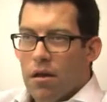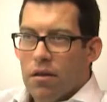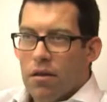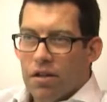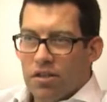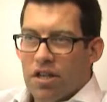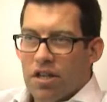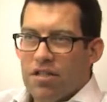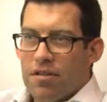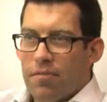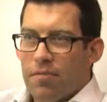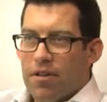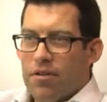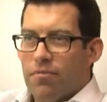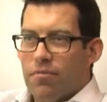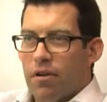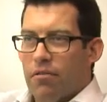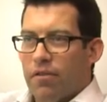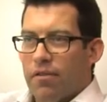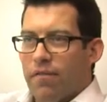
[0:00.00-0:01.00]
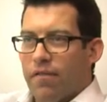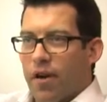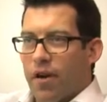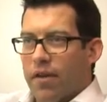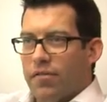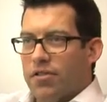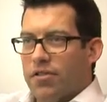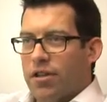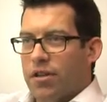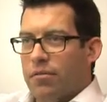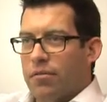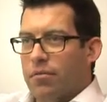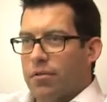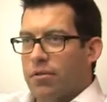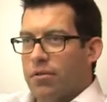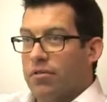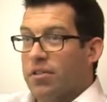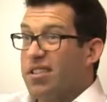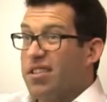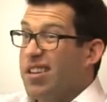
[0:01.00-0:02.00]
The GSMA's role in 5G
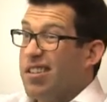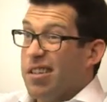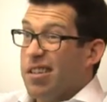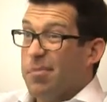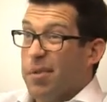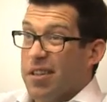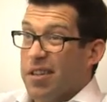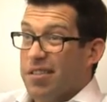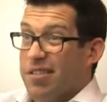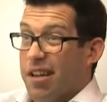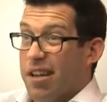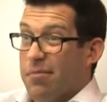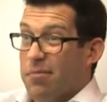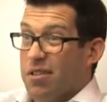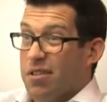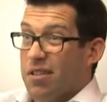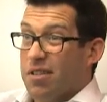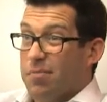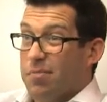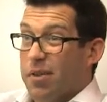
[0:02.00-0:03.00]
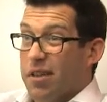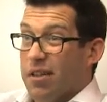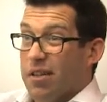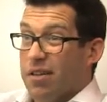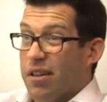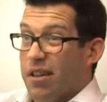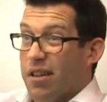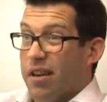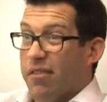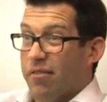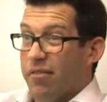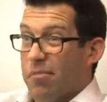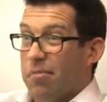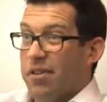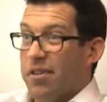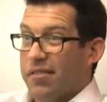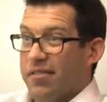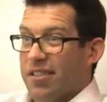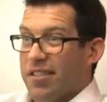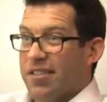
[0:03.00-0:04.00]
will essentially be the same as it's been in every
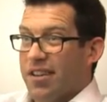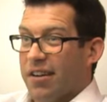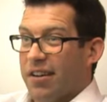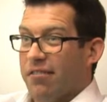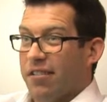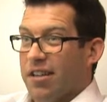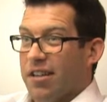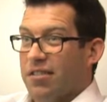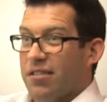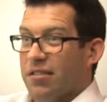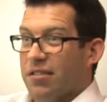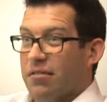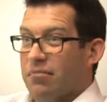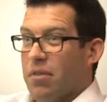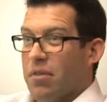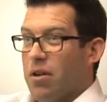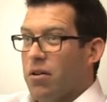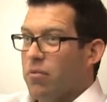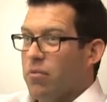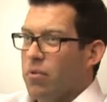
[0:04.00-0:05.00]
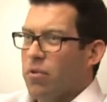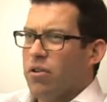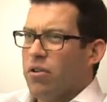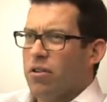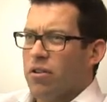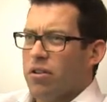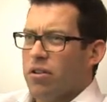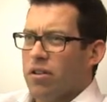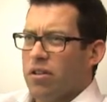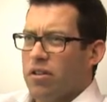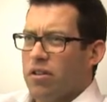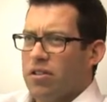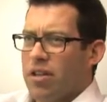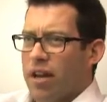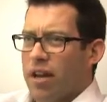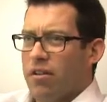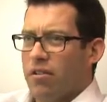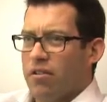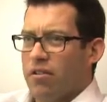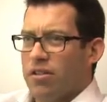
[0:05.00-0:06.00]
previous generation. We'll look at the
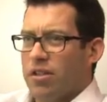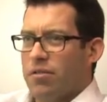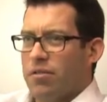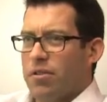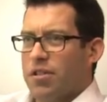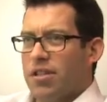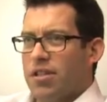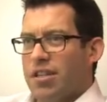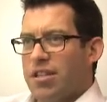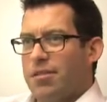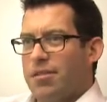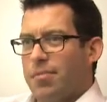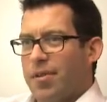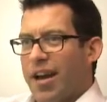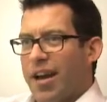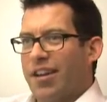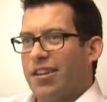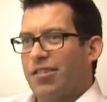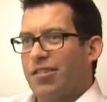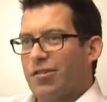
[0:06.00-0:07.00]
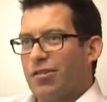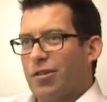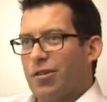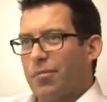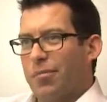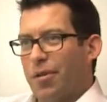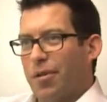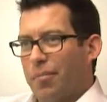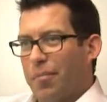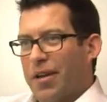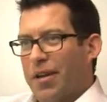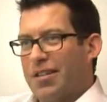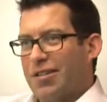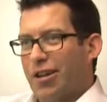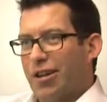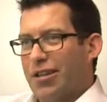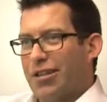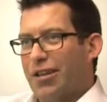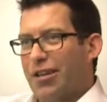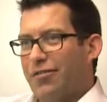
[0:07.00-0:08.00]
technology which needs to be added on top of the
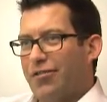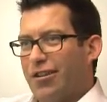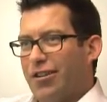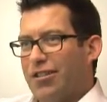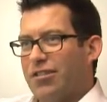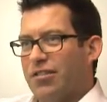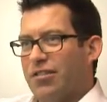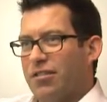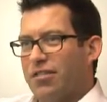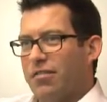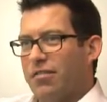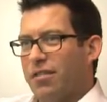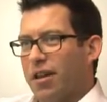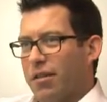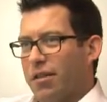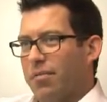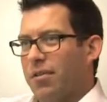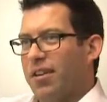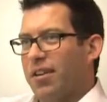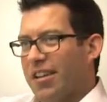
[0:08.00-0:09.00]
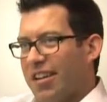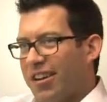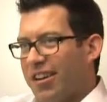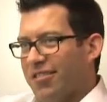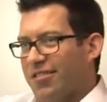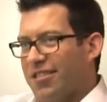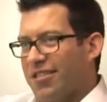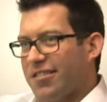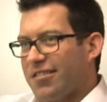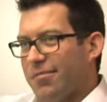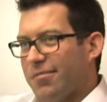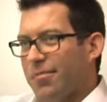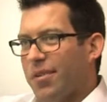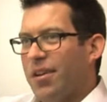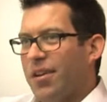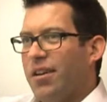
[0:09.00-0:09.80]
baseline definition to enable an ecosystem.